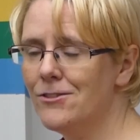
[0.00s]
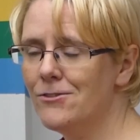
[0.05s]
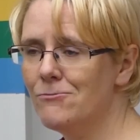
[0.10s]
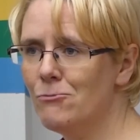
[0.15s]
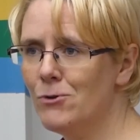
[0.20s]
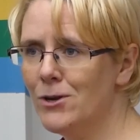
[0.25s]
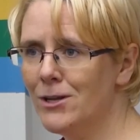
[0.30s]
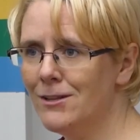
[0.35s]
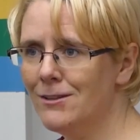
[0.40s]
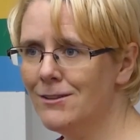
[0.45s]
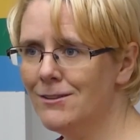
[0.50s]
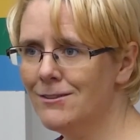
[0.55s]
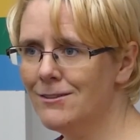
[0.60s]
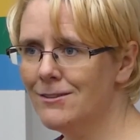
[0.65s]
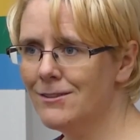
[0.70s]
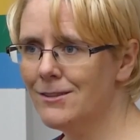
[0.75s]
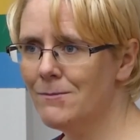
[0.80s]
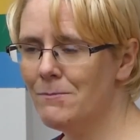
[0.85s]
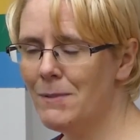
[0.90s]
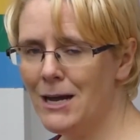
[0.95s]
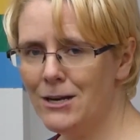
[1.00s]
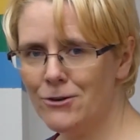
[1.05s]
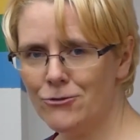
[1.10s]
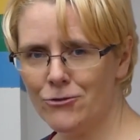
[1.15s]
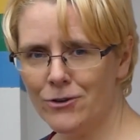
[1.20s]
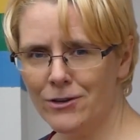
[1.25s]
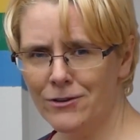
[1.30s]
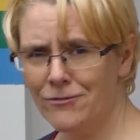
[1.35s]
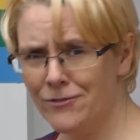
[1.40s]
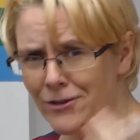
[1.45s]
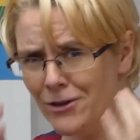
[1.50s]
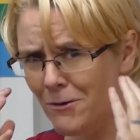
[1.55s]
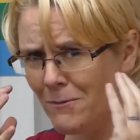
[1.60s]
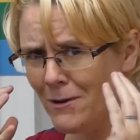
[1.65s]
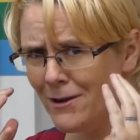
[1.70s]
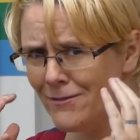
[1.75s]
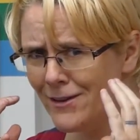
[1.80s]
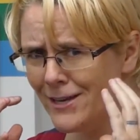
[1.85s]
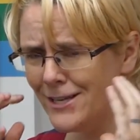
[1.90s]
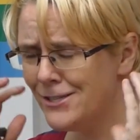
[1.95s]
Will the battery fit on
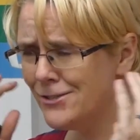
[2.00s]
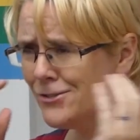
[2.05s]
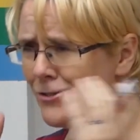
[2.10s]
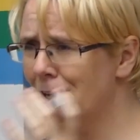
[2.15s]
my face?